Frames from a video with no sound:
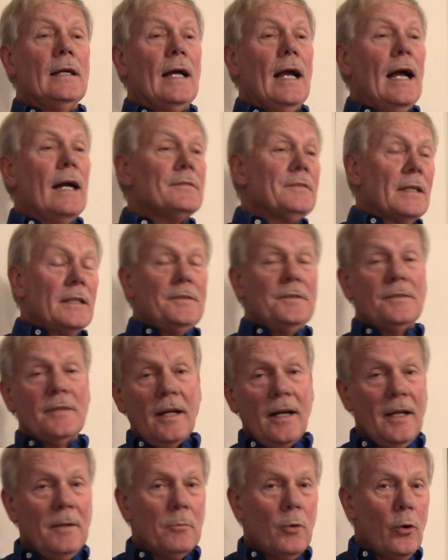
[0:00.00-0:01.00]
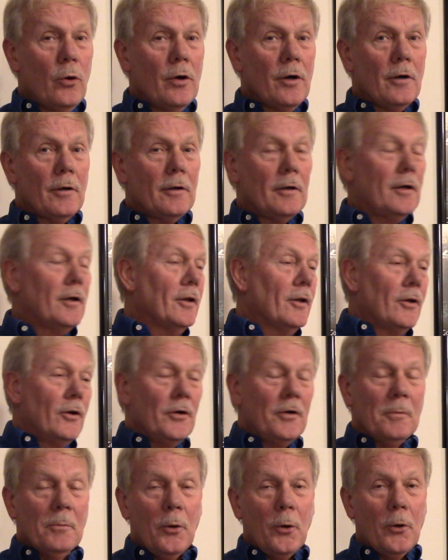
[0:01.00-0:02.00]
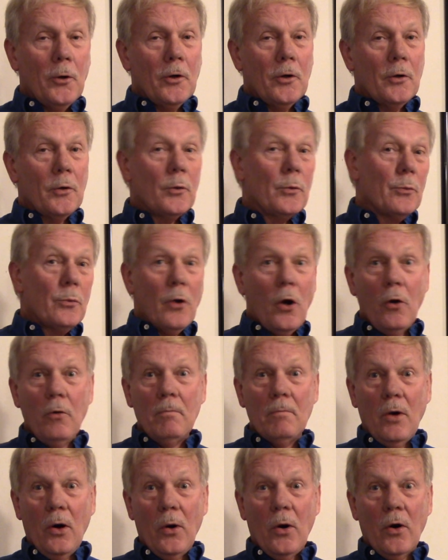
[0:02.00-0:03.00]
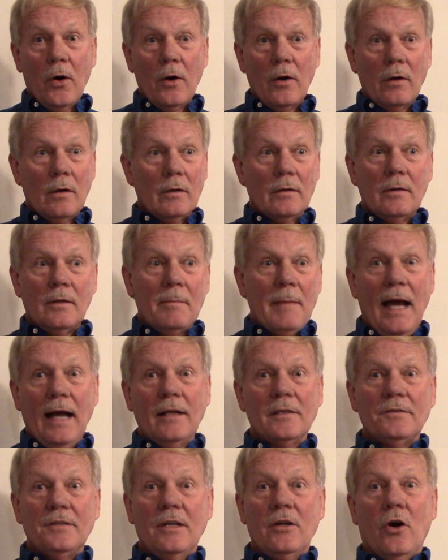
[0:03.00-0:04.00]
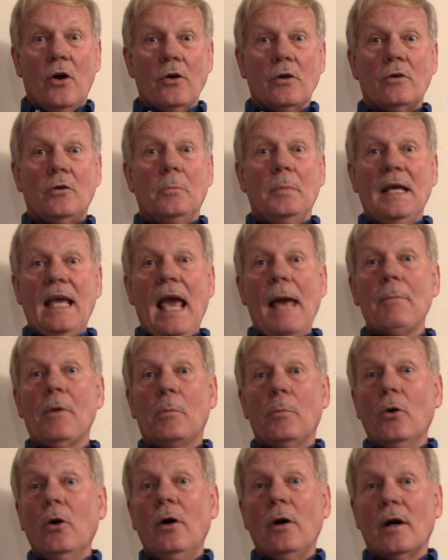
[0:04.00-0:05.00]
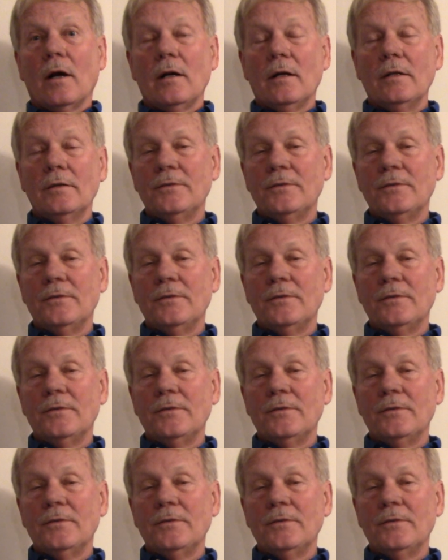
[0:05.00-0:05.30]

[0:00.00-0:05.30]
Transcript: as I studied more, learned more, wrote more, the magazine article became a book.